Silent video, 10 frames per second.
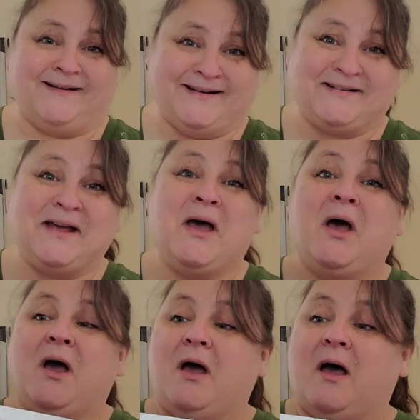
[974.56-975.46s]
on it
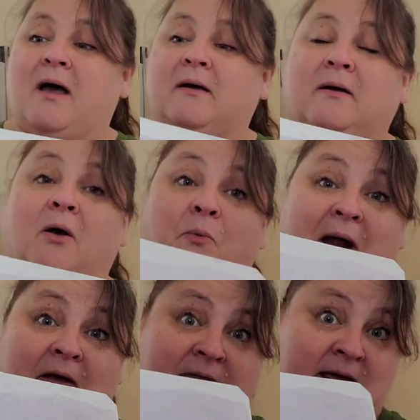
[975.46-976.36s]
uh,
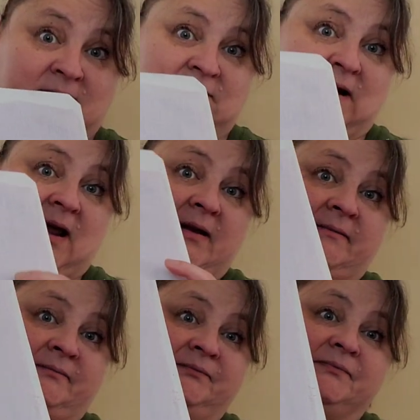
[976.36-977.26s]
around that
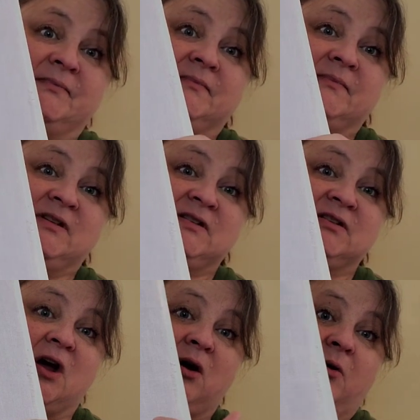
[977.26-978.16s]
stain.
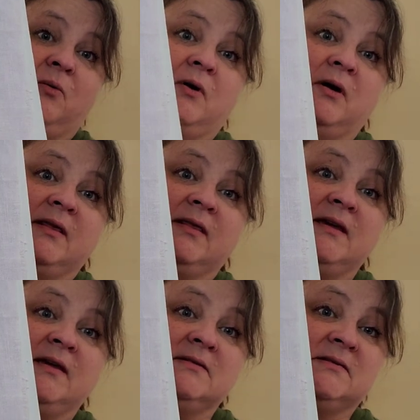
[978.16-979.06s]
So
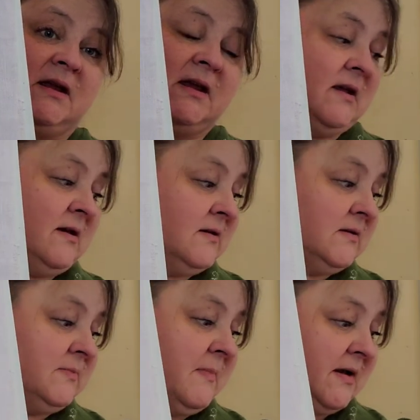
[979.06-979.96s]
this
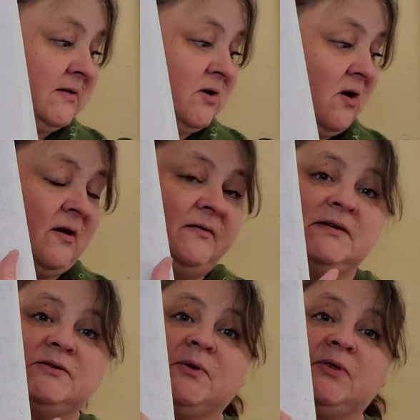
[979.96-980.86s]
is my start on
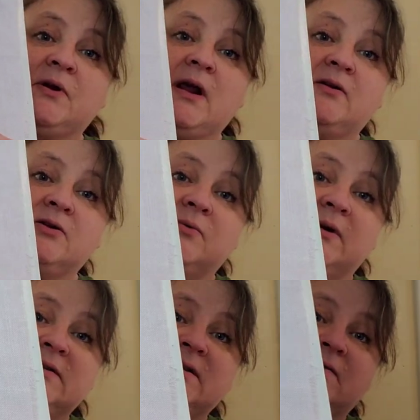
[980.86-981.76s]
this one,
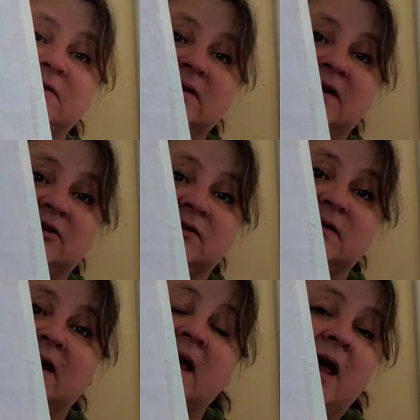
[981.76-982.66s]
327 stitches,
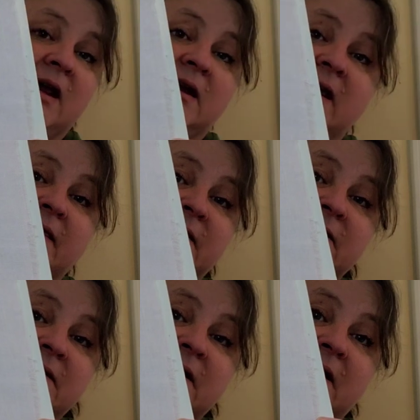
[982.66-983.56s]
and nothing to
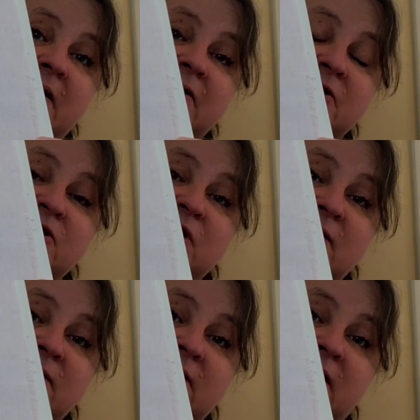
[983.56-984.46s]
see here. It's
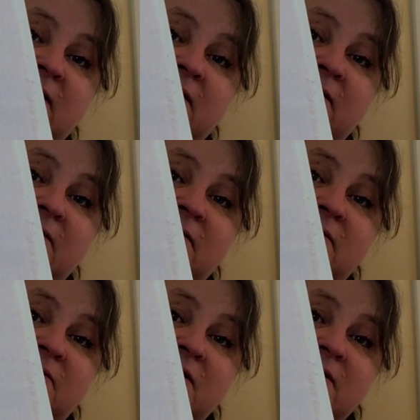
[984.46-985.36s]
just uh,
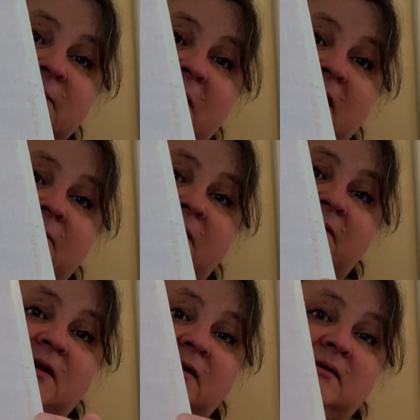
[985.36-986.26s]
just the bottom
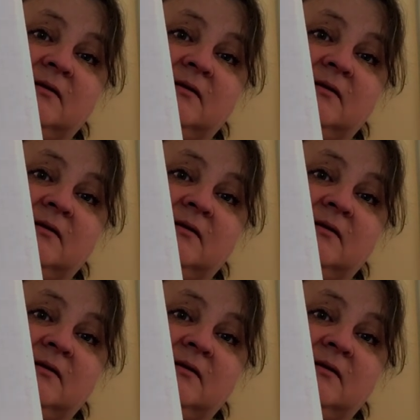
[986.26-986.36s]
of the